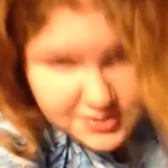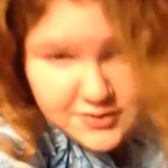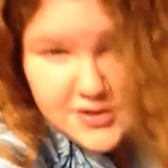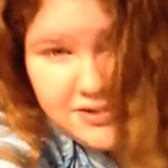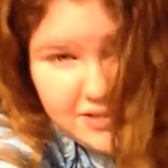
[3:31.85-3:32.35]
me
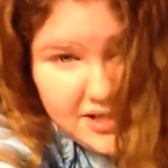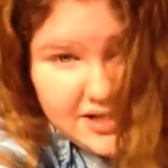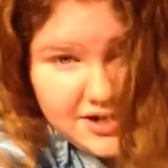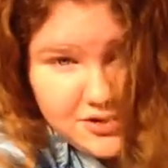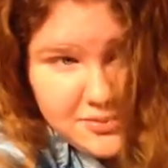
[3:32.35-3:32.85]
would know that,
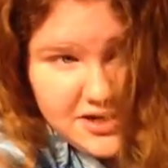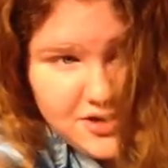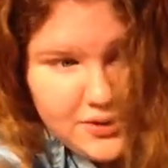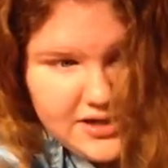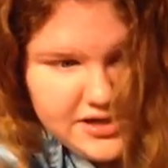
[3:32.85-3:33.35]
and I don't mean
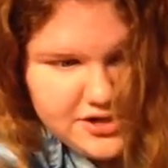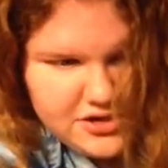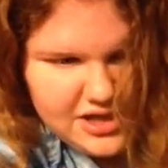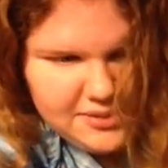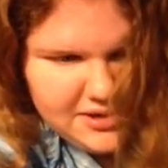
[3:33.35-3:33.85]
quite
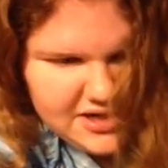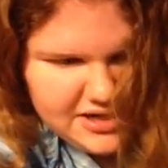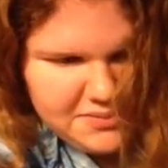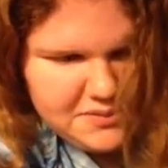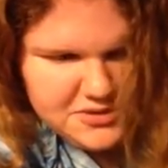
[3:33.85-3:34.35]
literally, I mean,
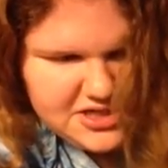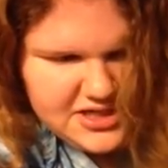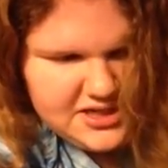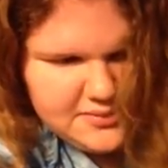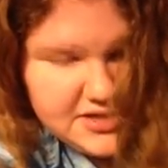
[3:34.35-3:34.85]
like, people just
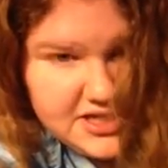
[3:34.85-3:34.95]
think I'm